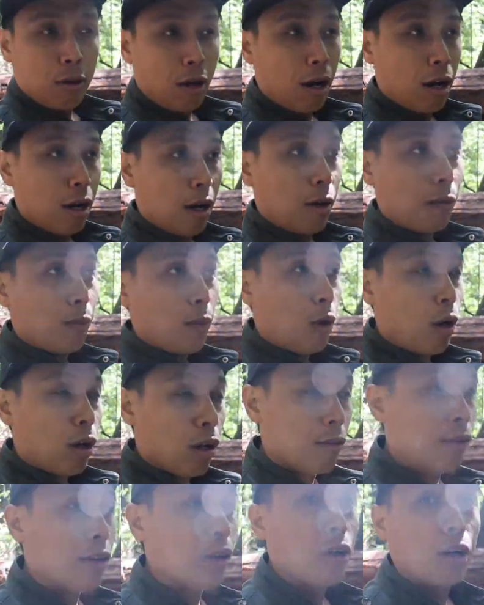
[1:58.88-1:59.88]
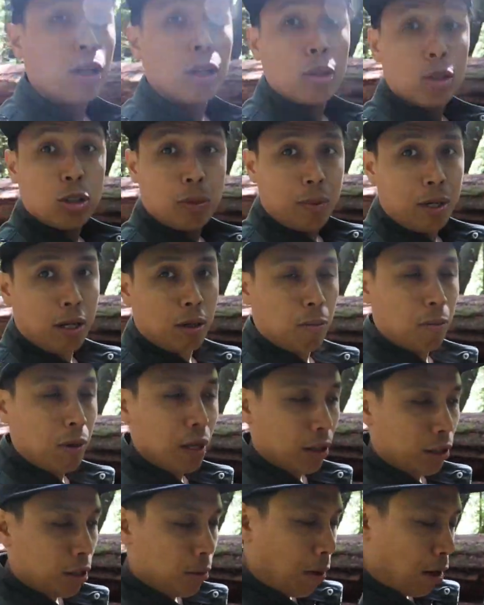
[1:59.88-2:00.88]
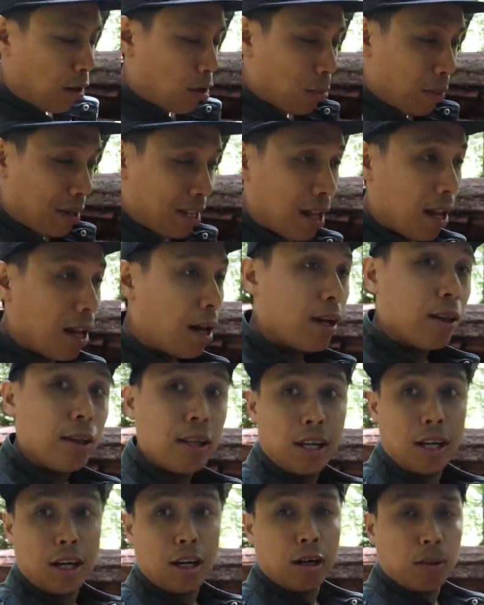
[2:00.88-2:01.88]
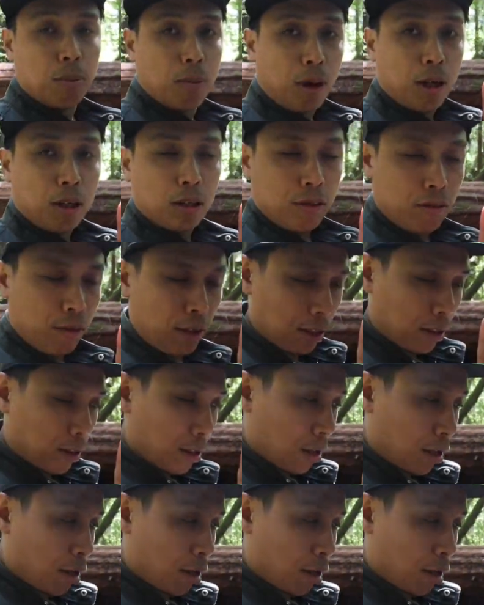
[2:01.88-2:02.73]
all of the condos being built in Metro Manila, they are part of it.